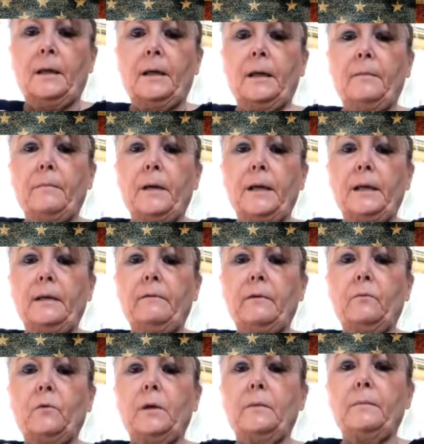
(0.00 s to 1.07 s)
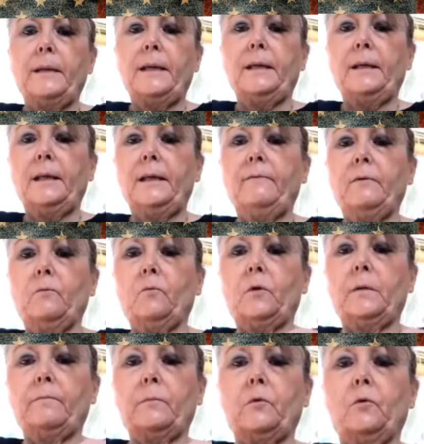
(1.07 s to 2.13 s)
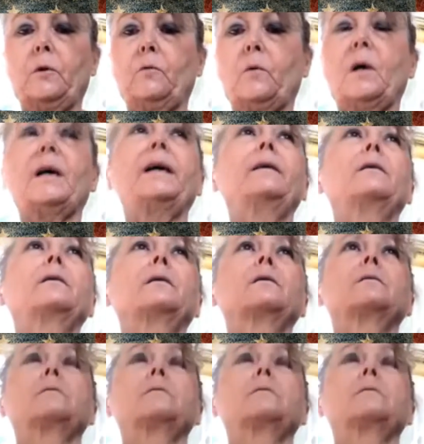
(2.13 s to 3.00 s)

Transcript: And I might even want to make it even one more wider.